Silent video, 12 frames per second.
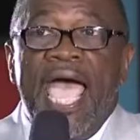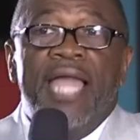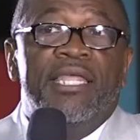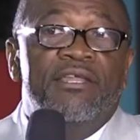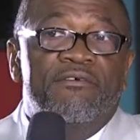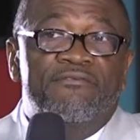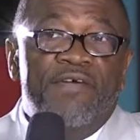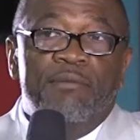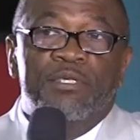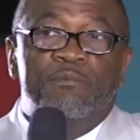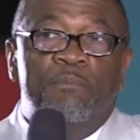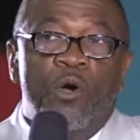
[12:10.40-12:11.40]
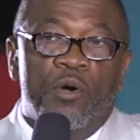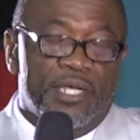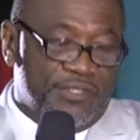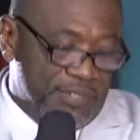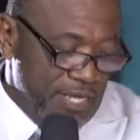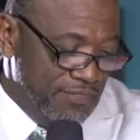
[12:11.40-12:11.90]
Allen, a famous
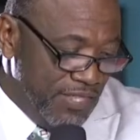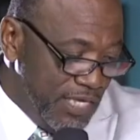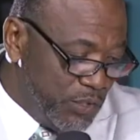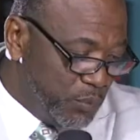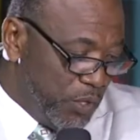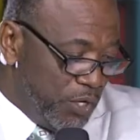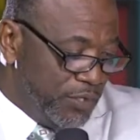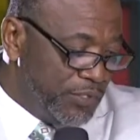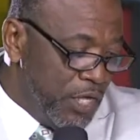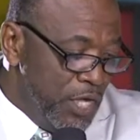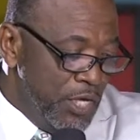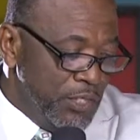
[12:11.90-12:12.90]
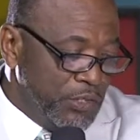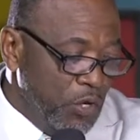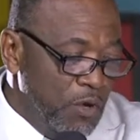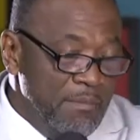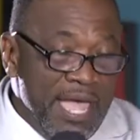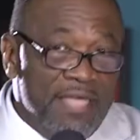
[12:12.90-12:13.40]
poet, said these words,
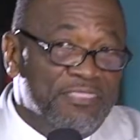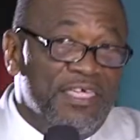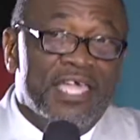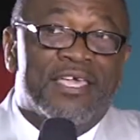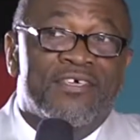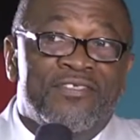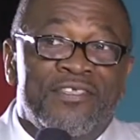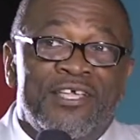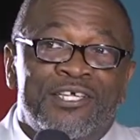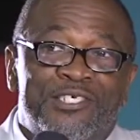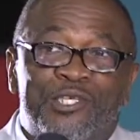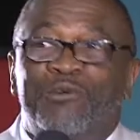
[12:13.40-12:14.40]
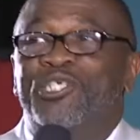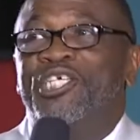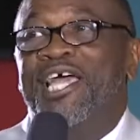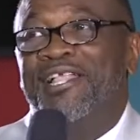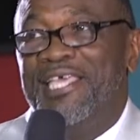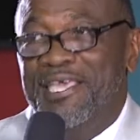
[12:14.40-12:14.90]
"So a man thinketh, so
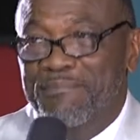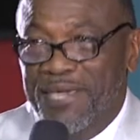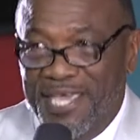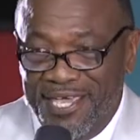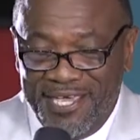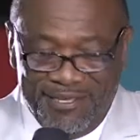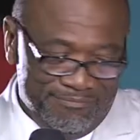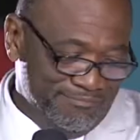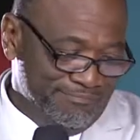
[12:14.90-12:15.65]
shall he be."